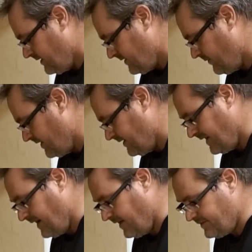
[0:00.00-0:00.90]
to build
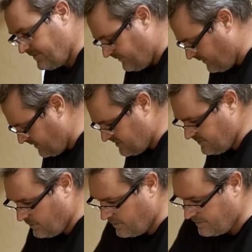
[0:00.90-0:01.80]
it out to fully
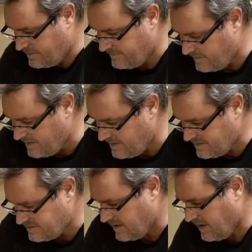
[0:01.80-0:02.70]
support the front of the
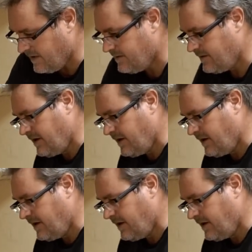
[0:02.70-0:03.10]
saw,